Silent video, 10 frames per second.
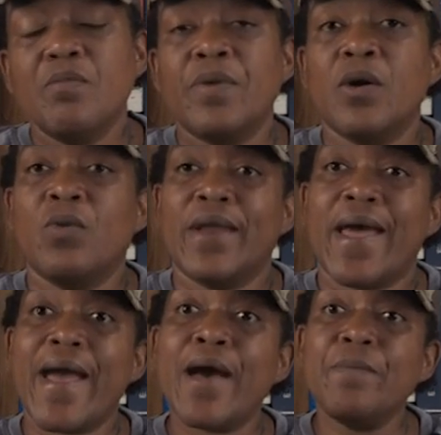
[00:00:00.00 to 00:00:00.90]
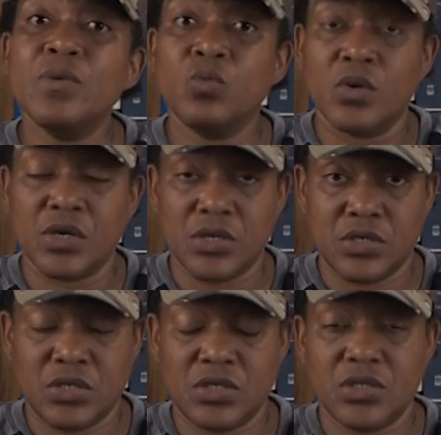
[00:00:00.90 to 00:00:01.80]
but what happened
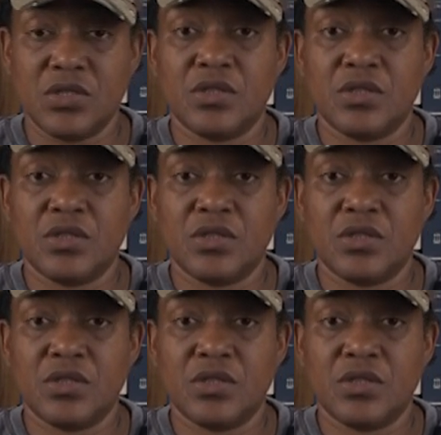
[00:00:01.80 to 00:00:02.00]
was